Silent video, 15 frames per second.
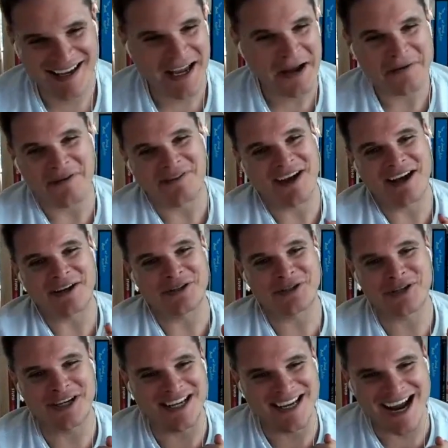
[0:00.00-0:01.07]
we've got a
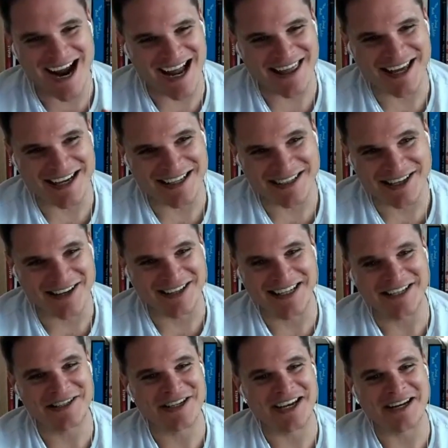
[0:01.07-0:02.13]
shitty guy that it's all
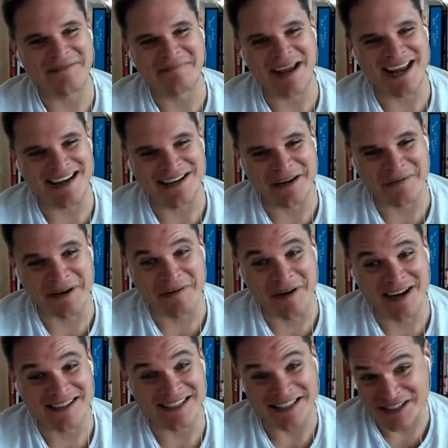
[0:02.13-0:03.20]
lead gen and bait. Nobody
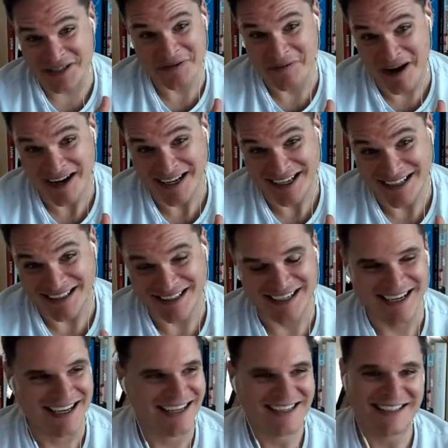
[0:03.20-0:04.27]
wants it. Do you want it?
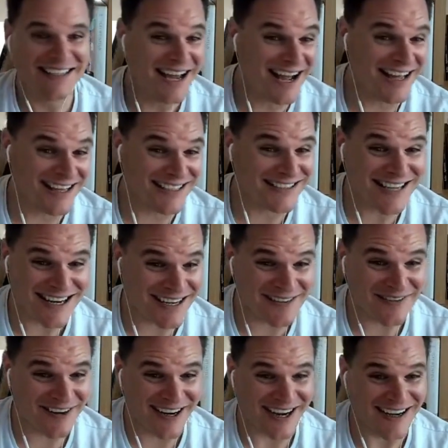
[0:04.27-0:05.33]
No, it's not going to
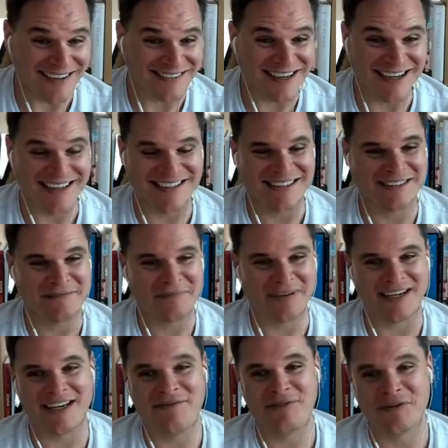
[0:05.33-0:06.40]
work out, right?
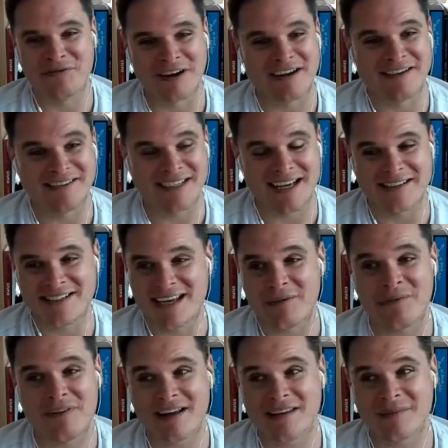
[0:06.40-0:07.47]
But if you run out of town saying
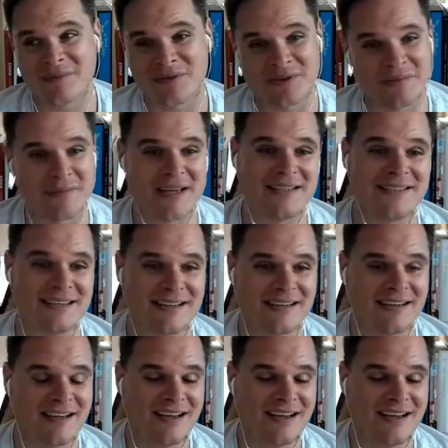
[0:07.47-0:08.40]
we've got the most amazing